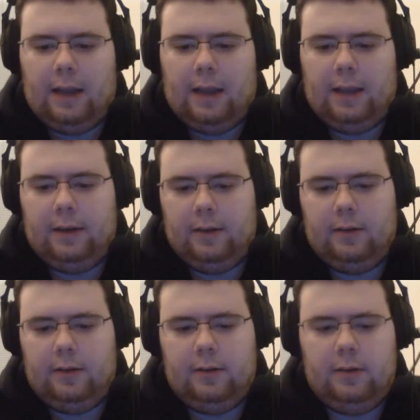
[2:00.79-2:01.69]
liked it.
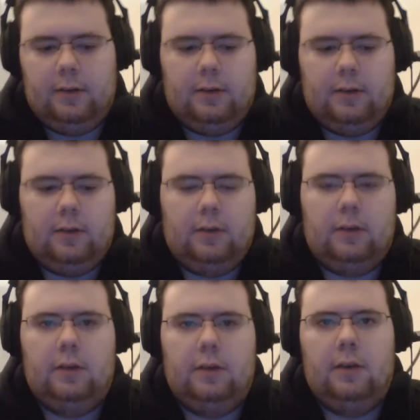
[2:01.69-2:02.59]

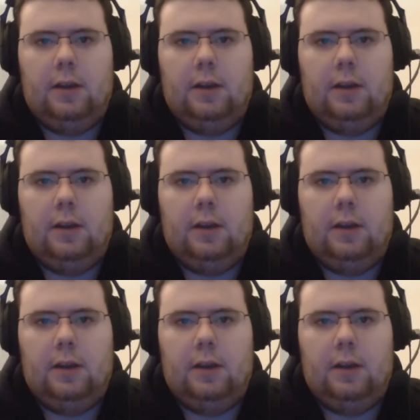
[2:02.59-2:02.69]
It could